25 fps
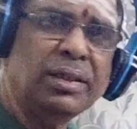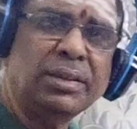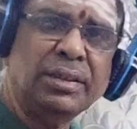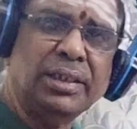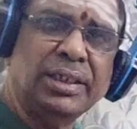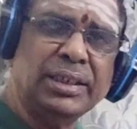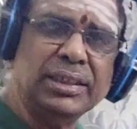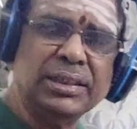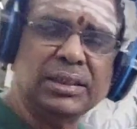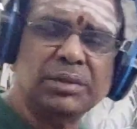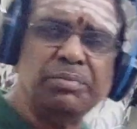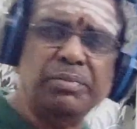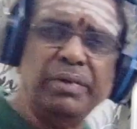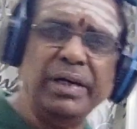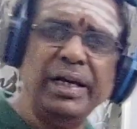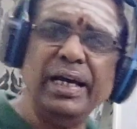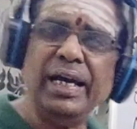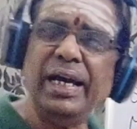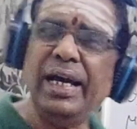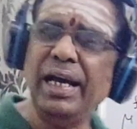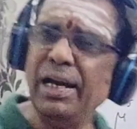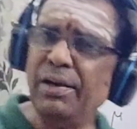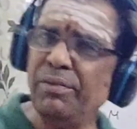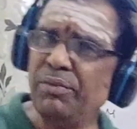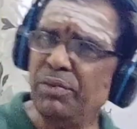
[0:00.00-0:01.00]
These may
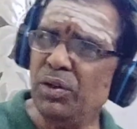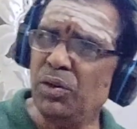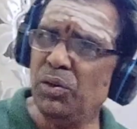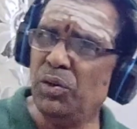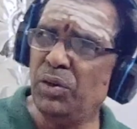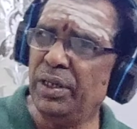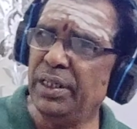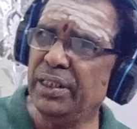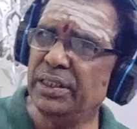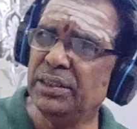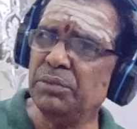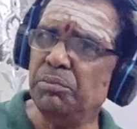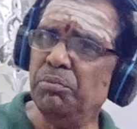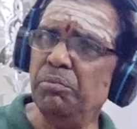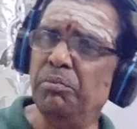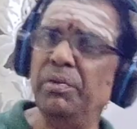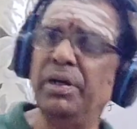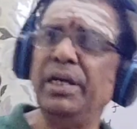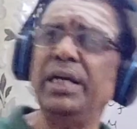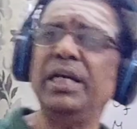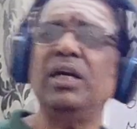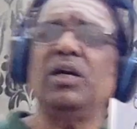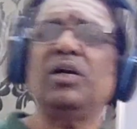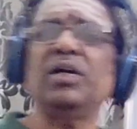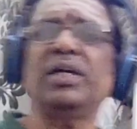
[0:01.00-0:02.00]
have units,
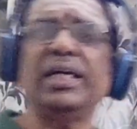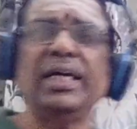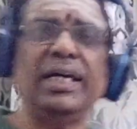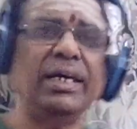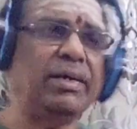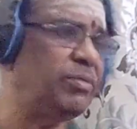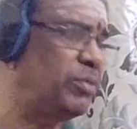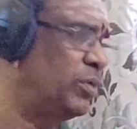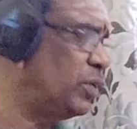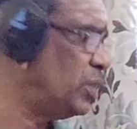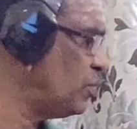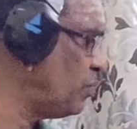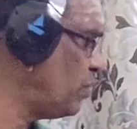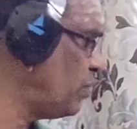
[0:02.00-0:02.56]
may not have it.